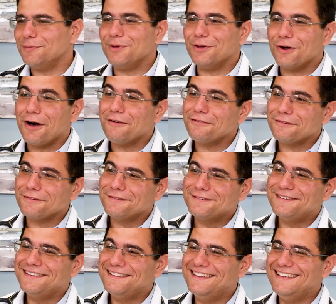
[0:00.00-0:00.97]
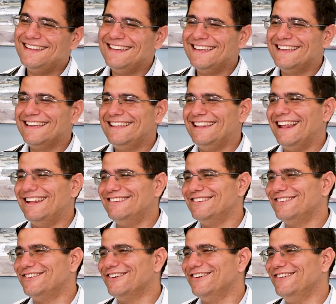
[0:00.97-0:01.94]
be off.
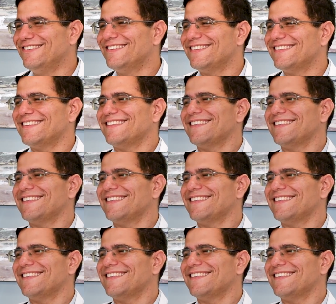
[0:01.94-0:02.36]
That's the truth.